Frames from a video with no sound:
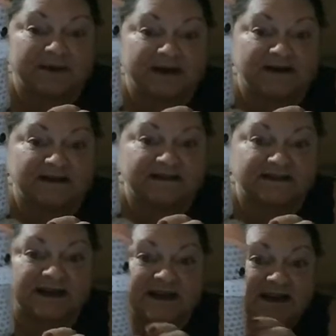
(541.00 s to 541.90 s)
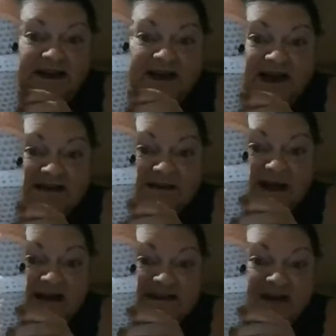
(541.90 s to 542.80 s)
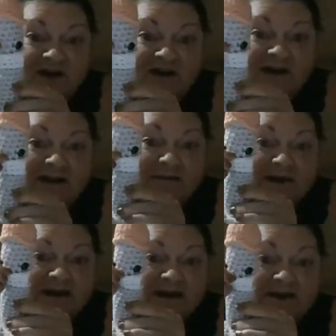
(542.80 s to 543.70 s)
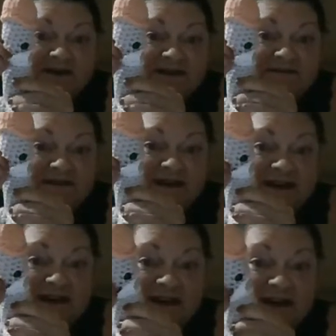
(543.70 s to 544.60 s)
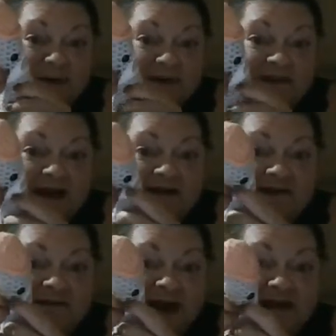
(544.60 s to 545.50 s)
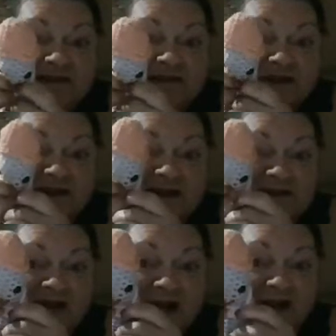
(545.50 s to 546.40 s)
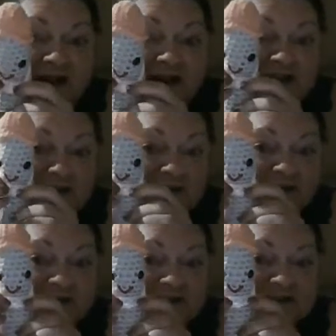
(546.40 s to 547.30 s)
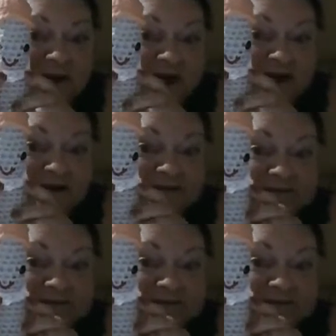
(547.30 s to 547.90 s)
penis. He has a mask on, but he looks really cute without his mask. Look, he's got a cute little smile.